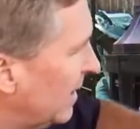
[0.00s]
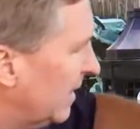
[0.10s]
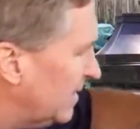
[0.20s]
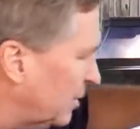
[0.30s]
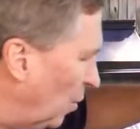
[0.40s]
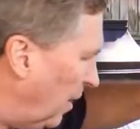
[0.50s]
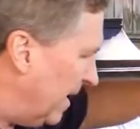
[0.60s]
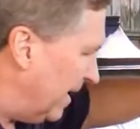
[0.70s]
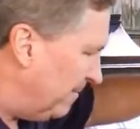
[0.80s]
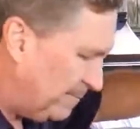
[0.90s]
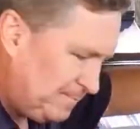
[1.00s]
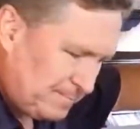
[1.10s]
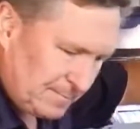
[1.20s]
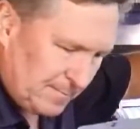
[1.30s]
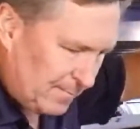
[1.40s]
let's go ahead
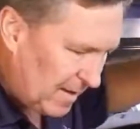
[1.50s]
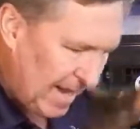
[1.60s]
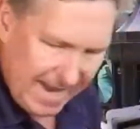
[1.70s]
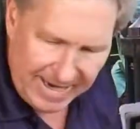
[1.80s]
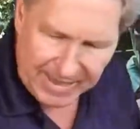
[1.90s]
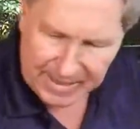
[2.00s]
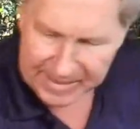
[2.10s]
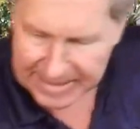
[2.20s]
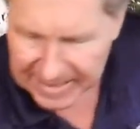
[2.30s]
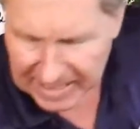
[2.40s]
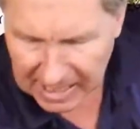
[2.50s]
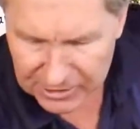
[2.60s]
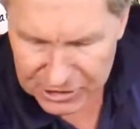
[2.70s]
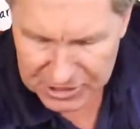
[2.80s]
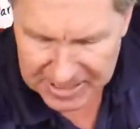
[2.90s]
and get our
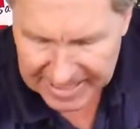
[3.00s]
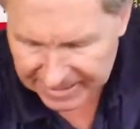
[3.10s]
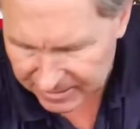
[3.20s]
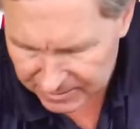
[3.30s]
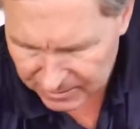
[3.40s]
steak